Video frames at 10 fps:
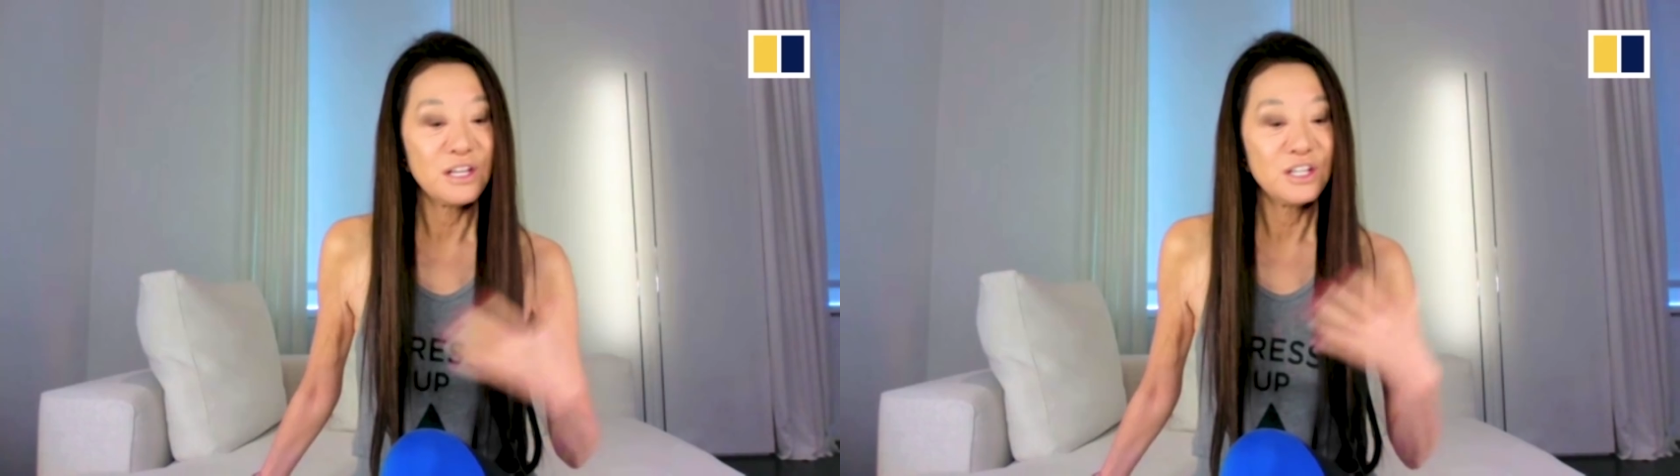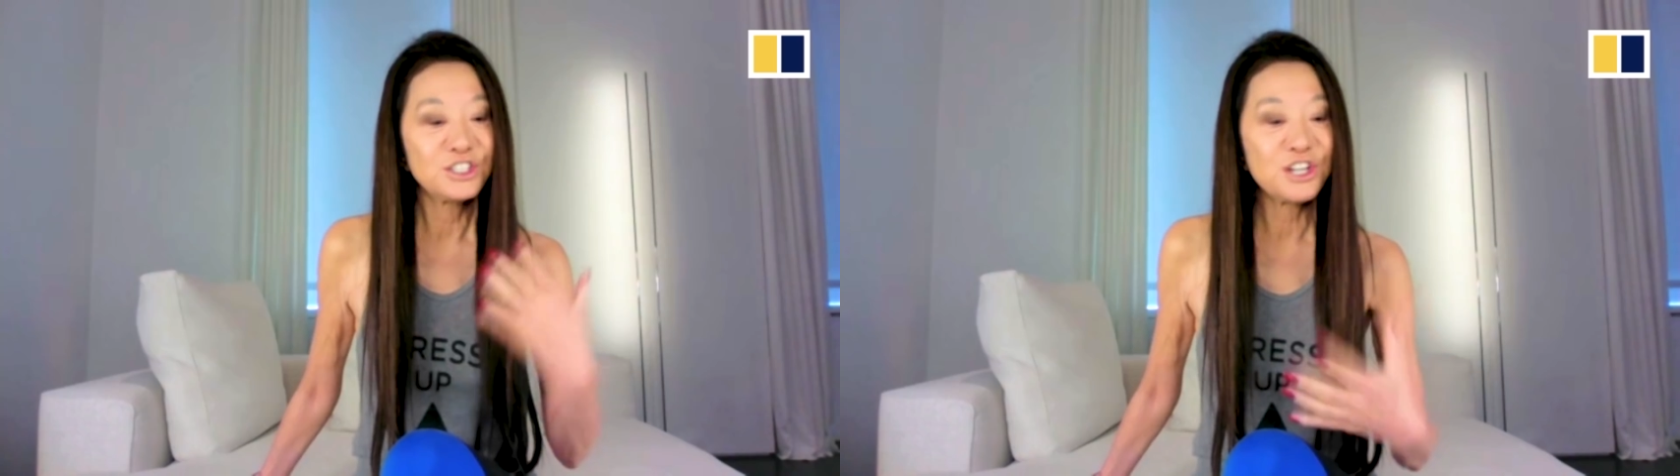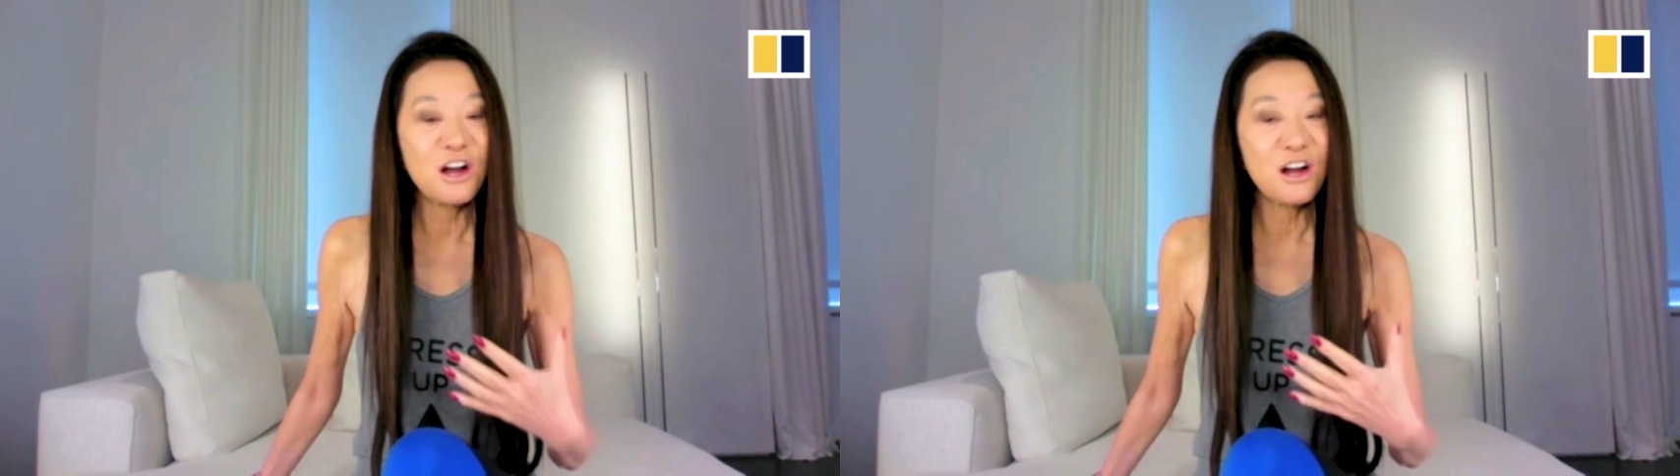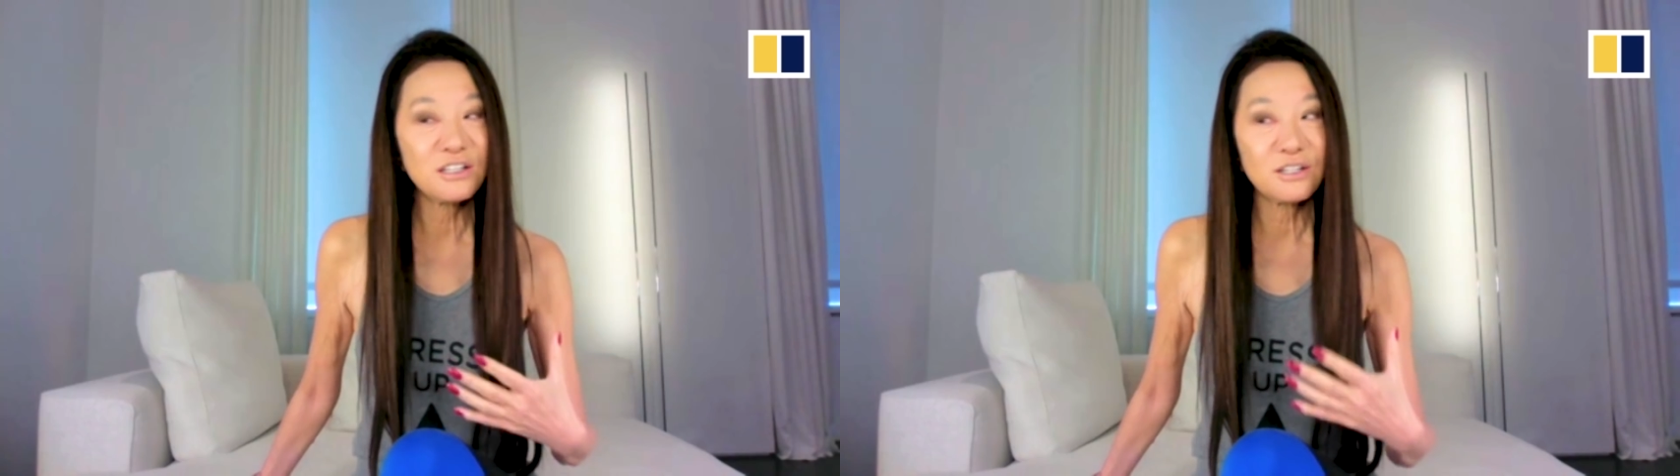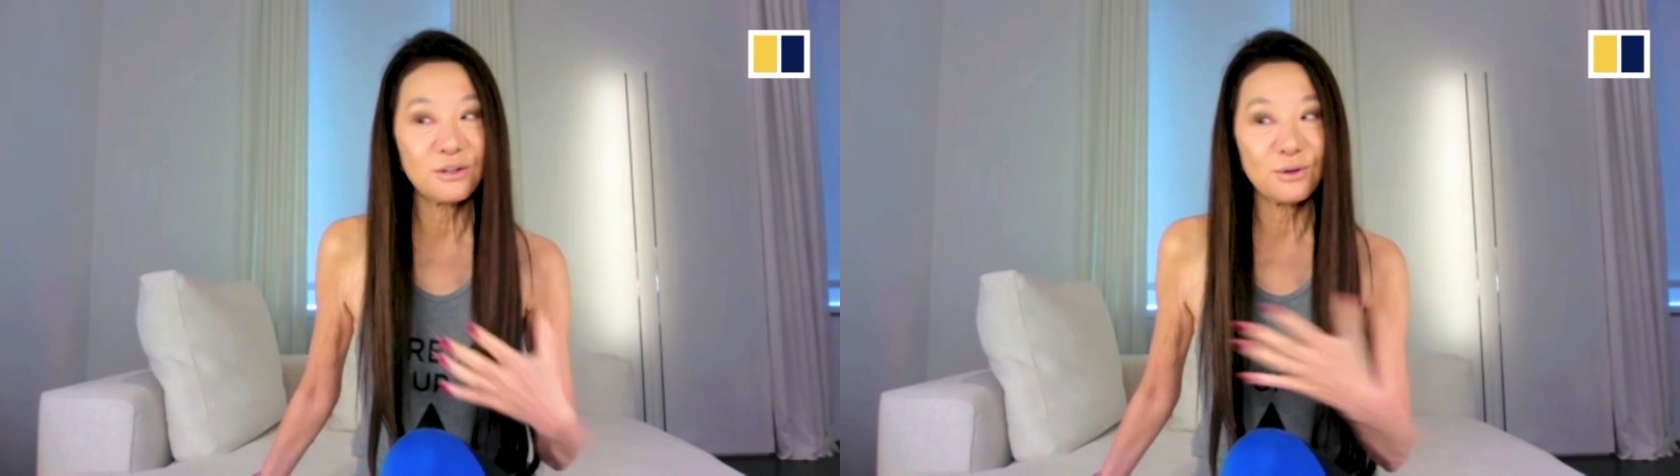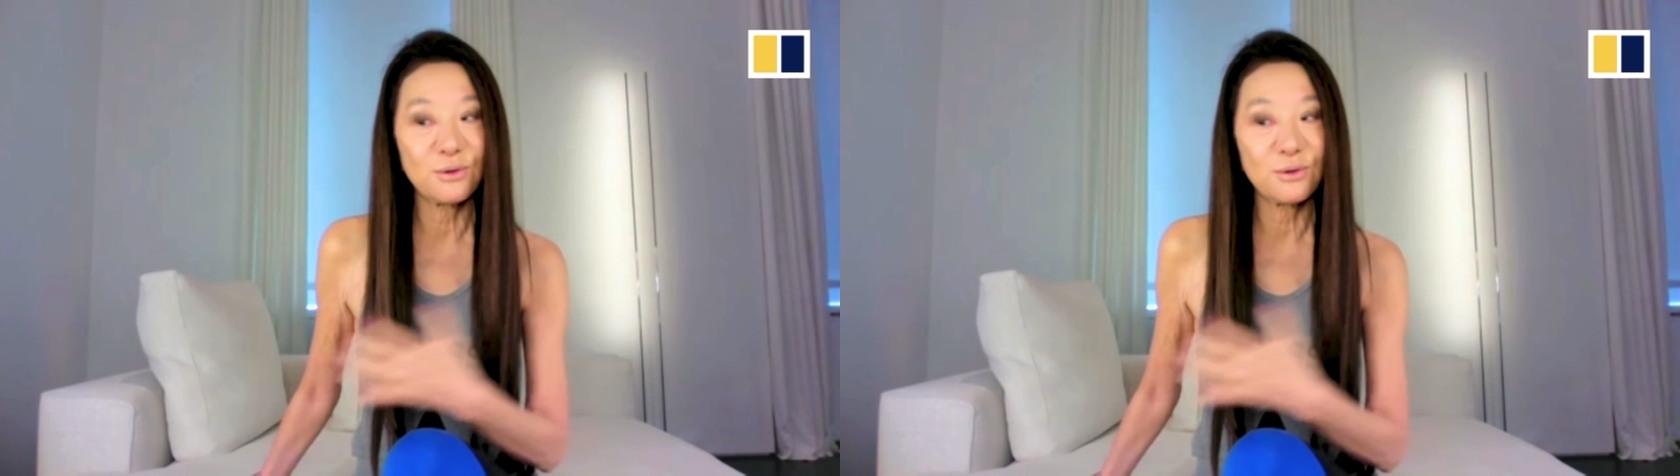shock